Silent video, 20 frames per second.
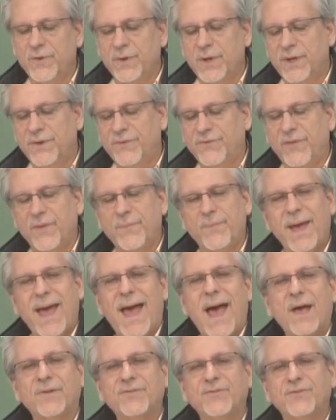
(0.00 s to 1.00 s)
who is the
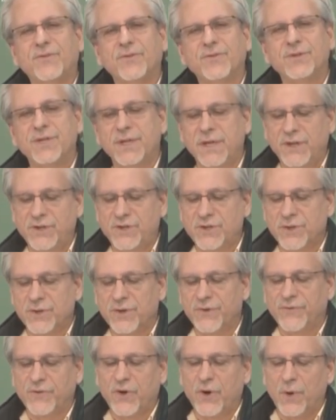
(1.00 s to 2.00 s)
pastor
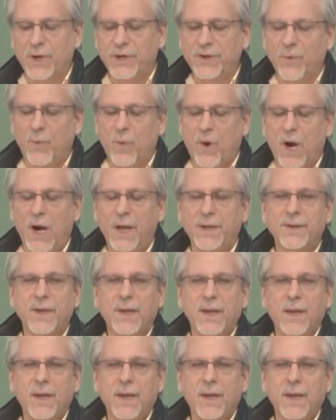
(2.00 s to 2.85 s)
teacher is going to want